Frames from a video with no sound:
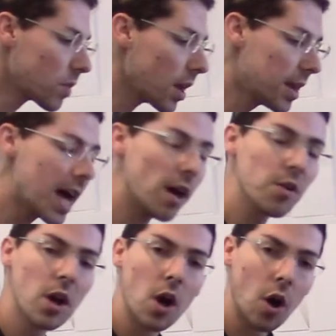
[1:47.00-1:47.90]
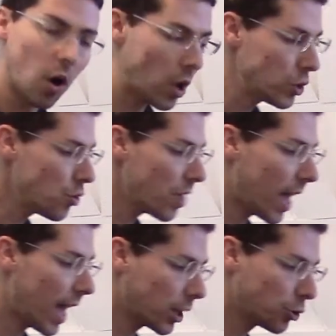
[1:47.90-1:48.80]
Now, onto
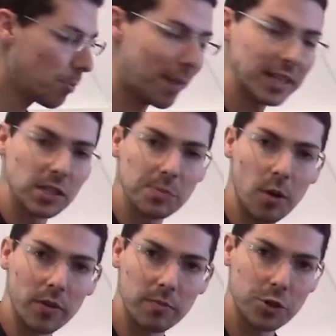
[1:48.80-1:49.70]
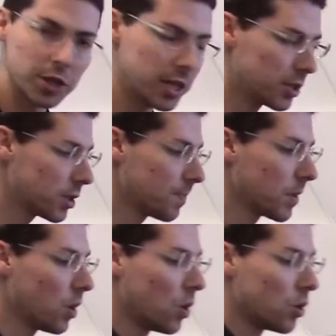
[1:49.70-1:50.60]
the actual buttons part of the machines.
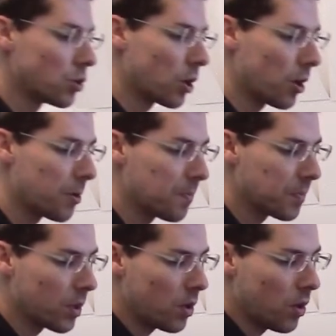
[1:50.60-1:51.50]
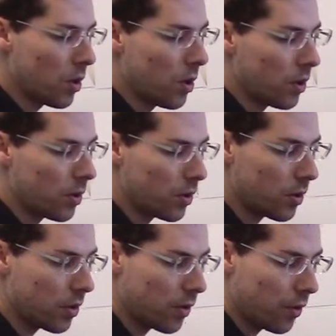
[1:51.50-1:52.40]
So
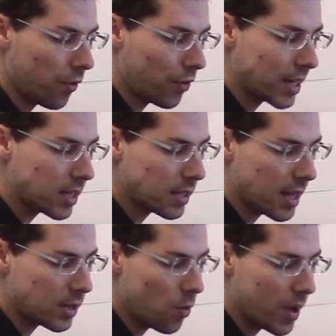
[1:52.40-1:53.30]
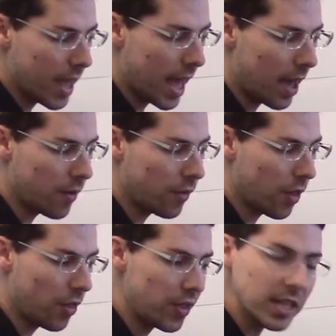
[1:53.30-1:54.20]
front and center, we
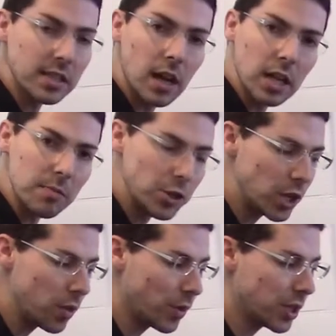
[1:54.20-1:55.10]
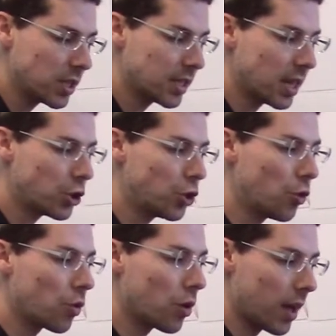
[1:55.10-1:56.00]
have this side of the machine, which is essentially
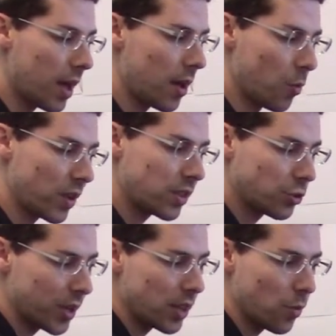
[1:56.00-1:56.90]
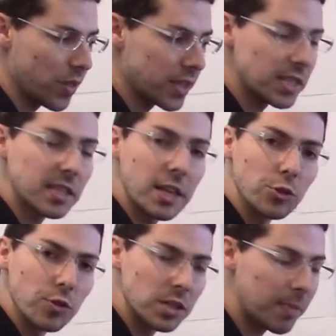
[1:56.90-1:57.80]
your, together with this
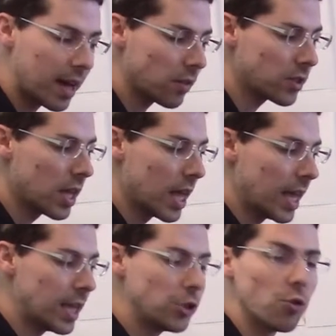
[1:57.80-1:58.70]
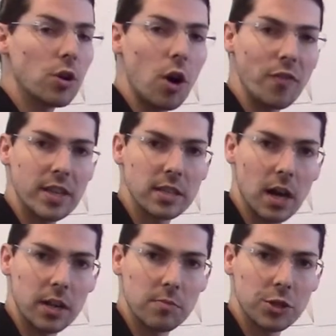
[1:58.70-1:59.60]
central spout, is your coffee
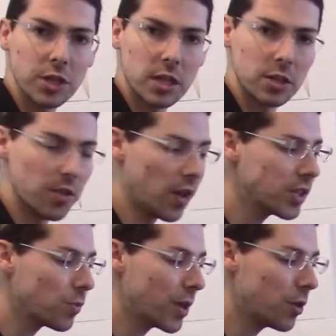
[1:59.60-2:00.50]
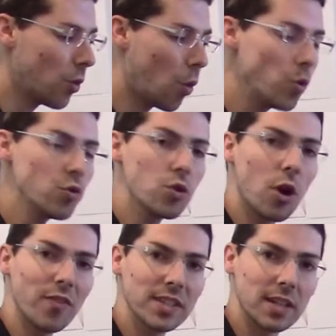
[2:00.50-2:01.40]
side of the machine. That's where all your
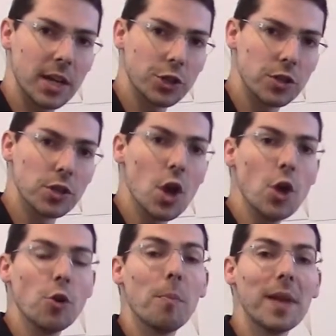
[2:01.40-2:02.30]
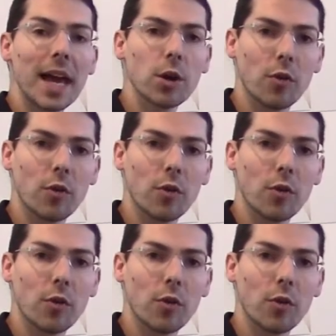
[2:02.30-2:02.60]
coffee selections, your black